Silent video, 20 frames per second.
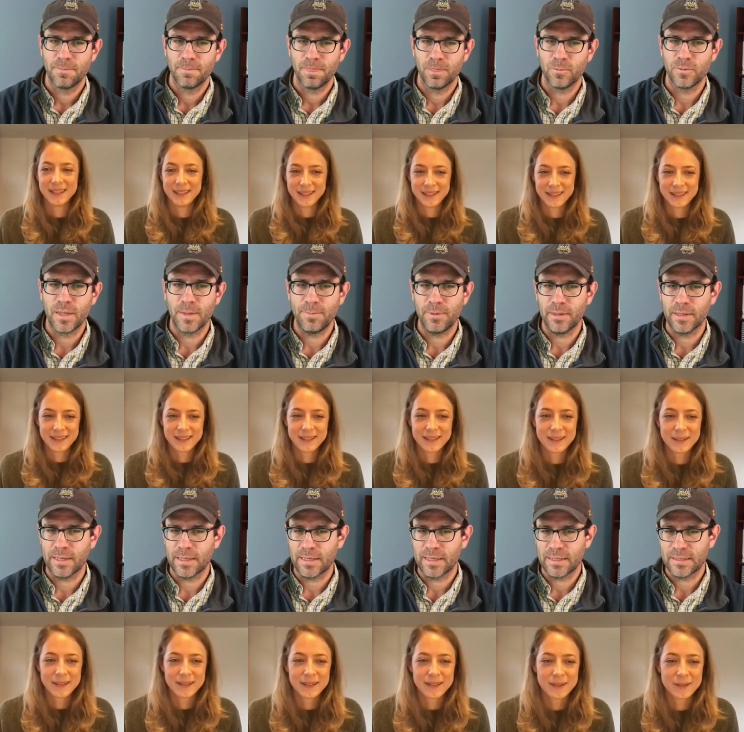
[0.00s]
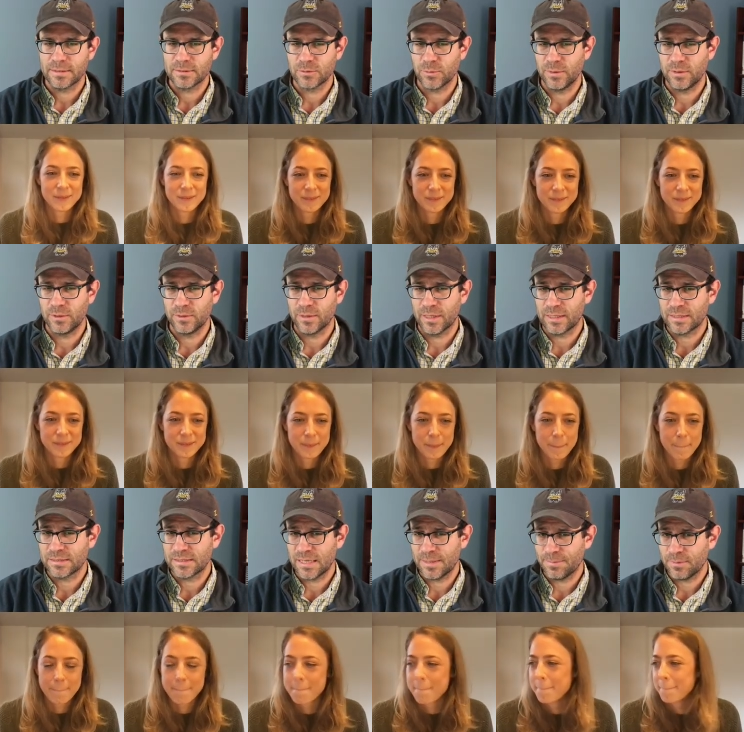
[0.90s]
Speaker 1: would that be like, so we do like
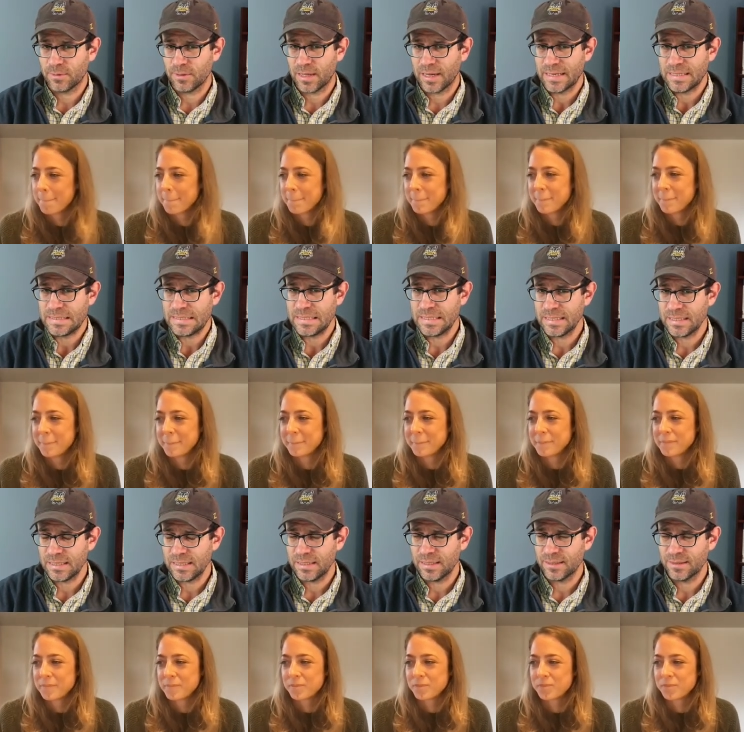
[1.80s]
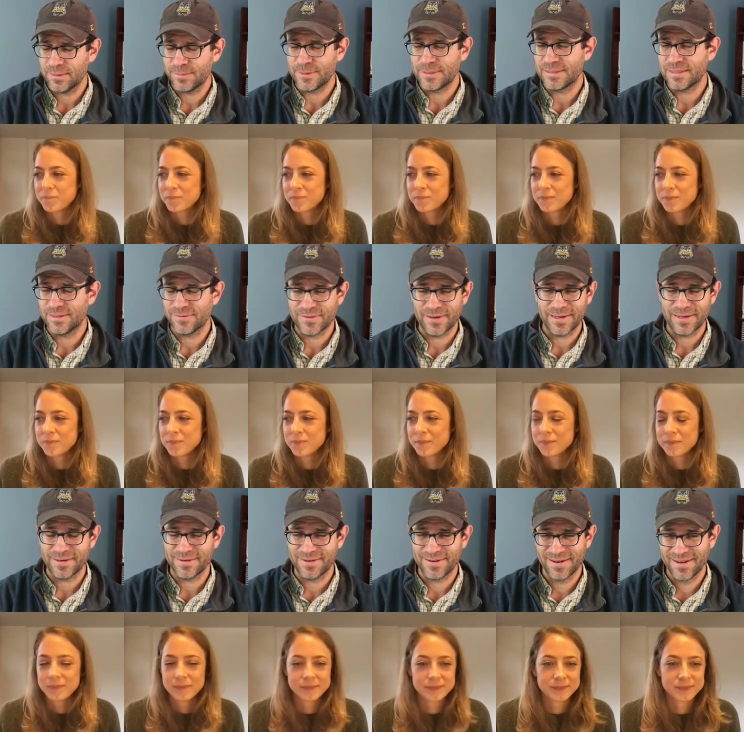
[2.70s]
sample I D, let me see if I
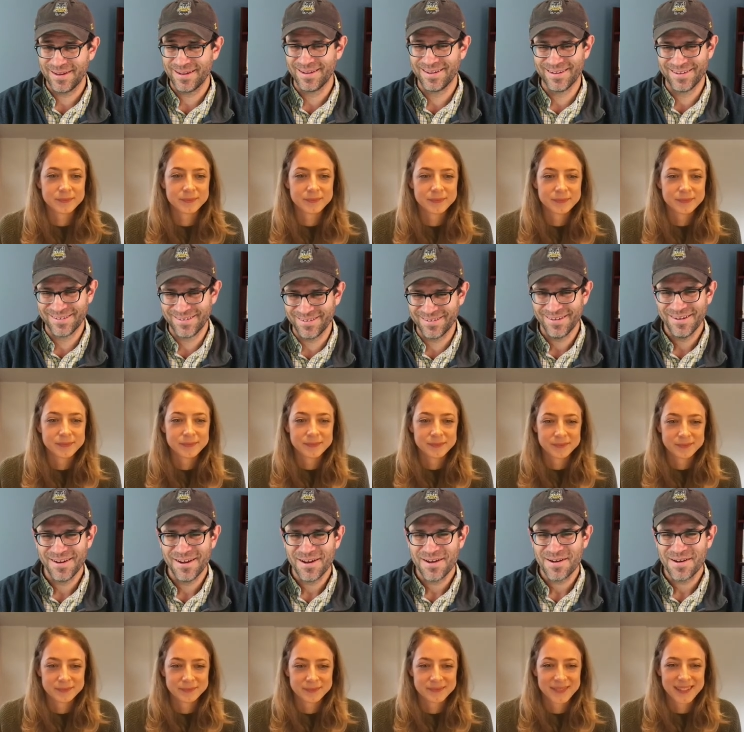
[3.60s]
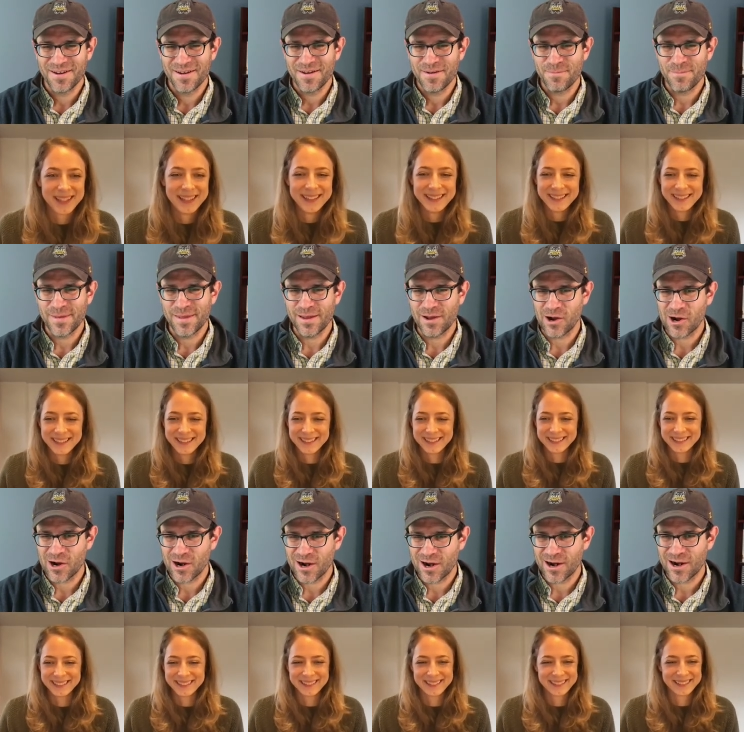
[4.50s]
can, B
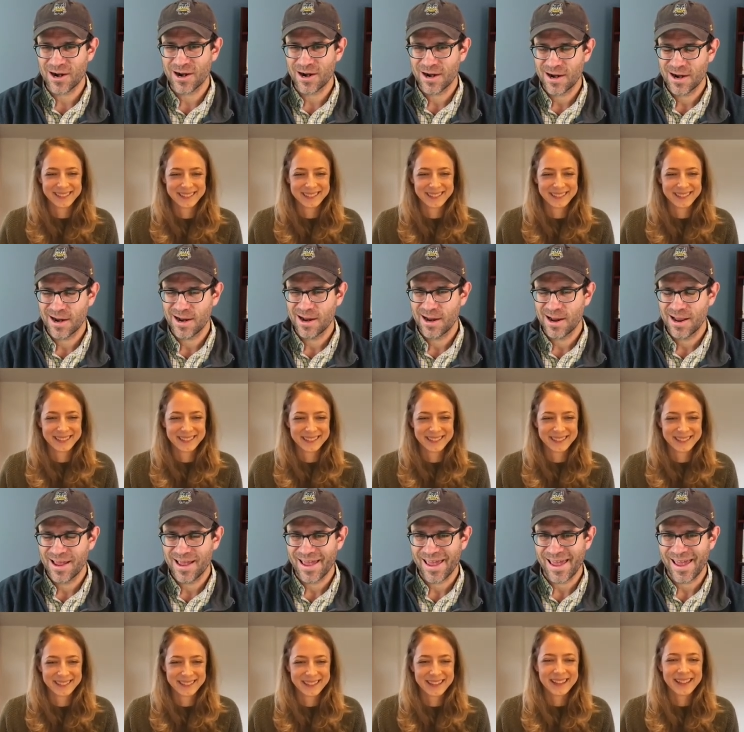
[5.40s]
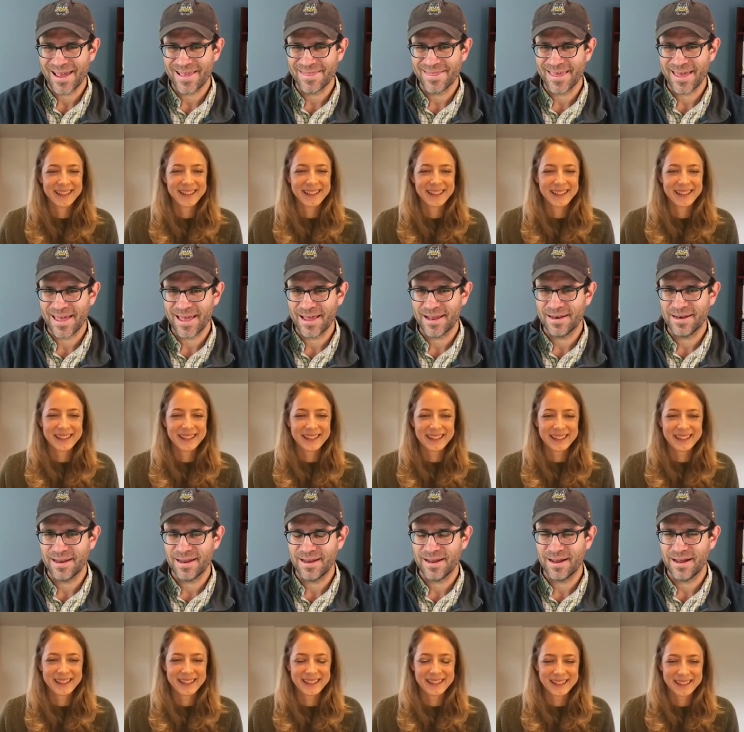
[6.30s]
R, and
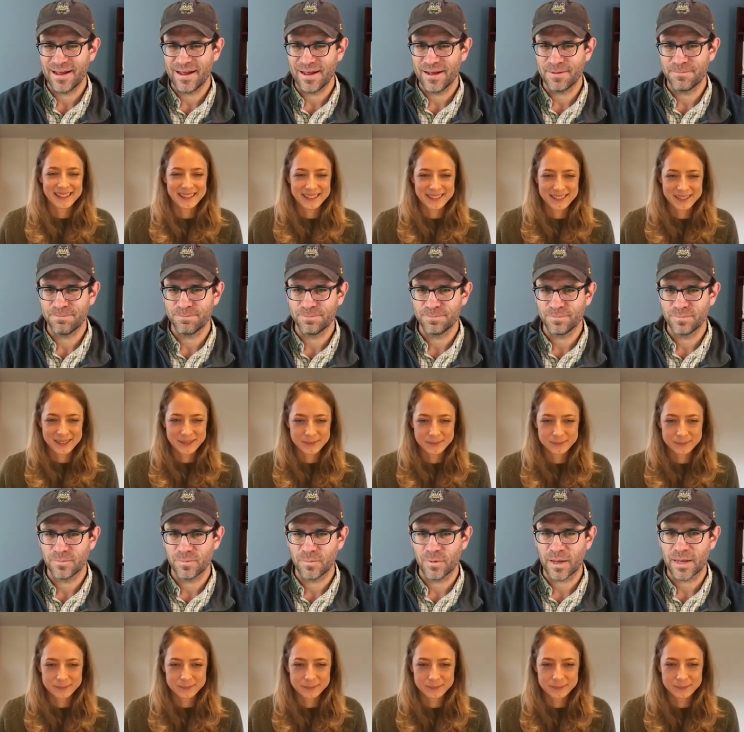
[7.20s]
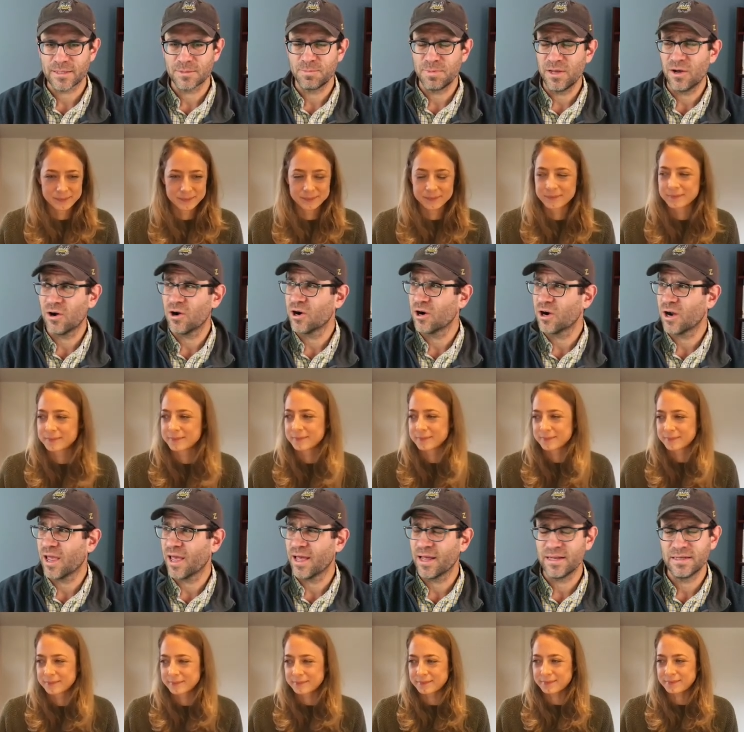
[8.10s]
then um, I guess B R
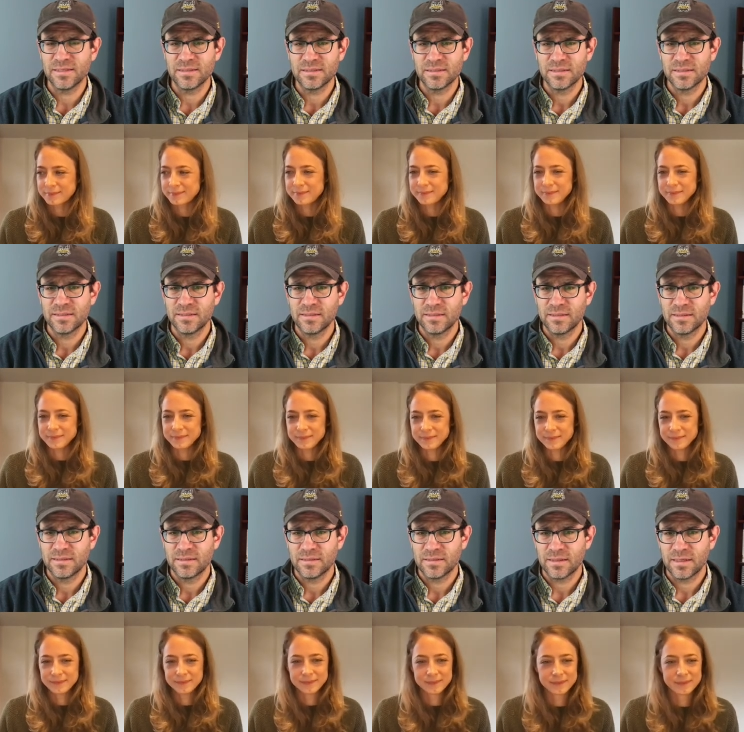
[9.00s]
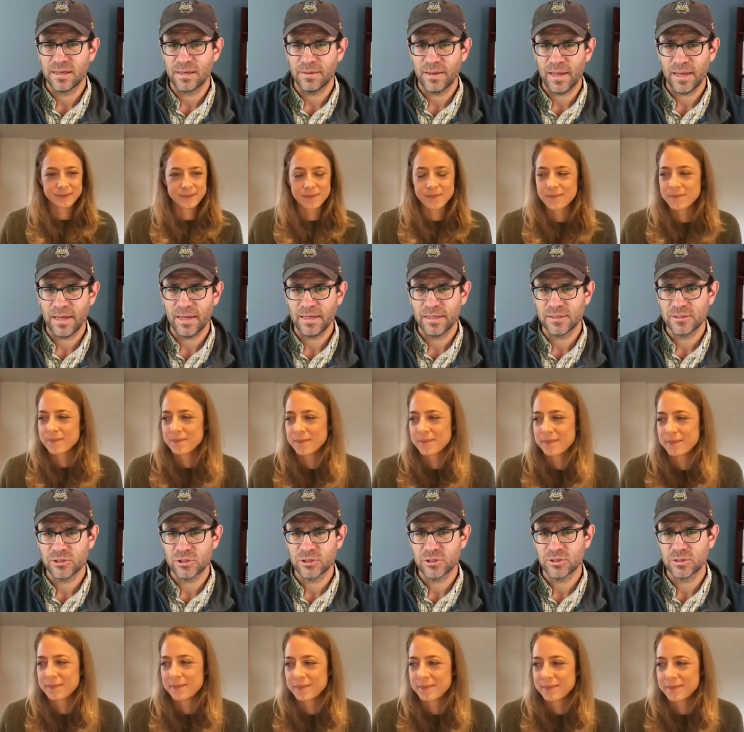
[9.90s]
and uh,
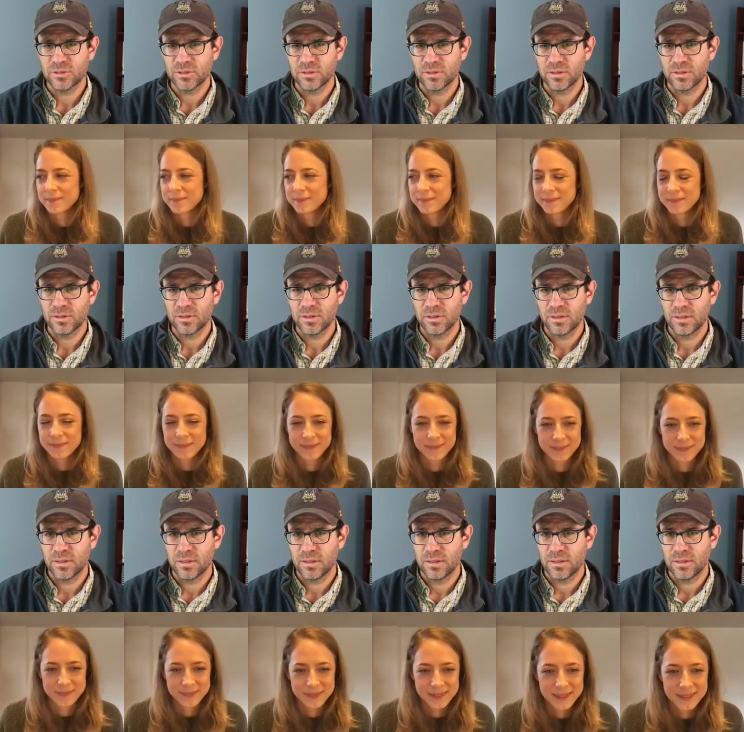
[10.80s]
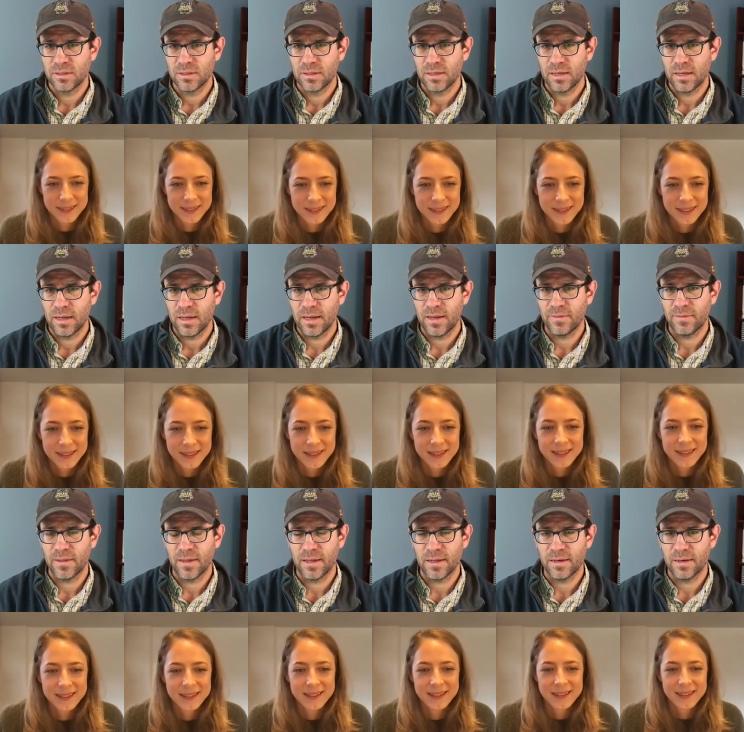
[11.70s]
age,
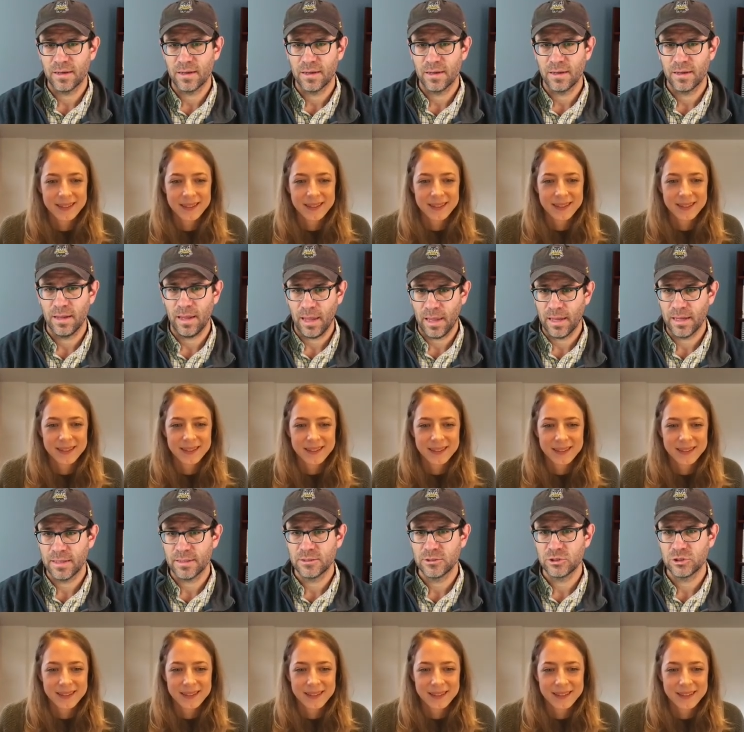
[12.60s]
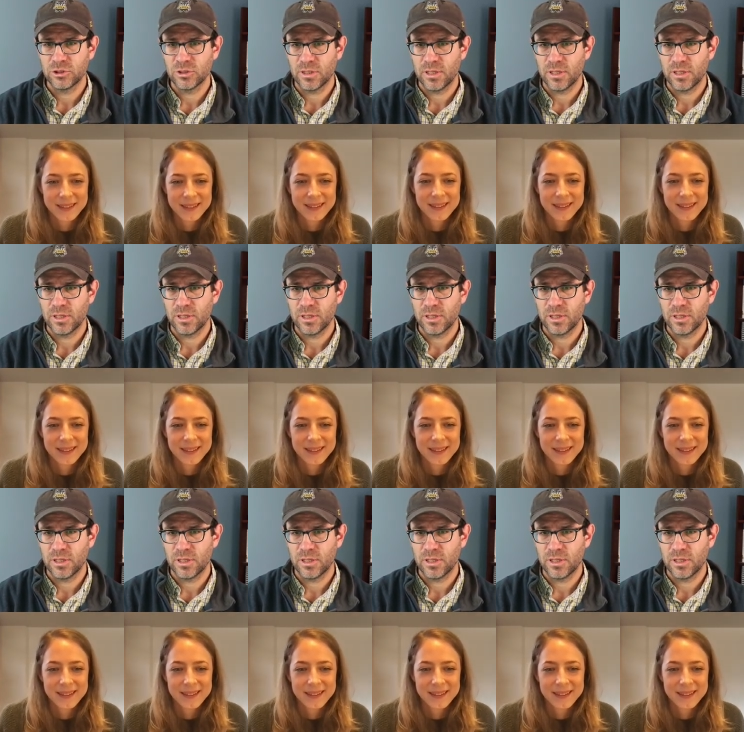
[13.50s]
and then age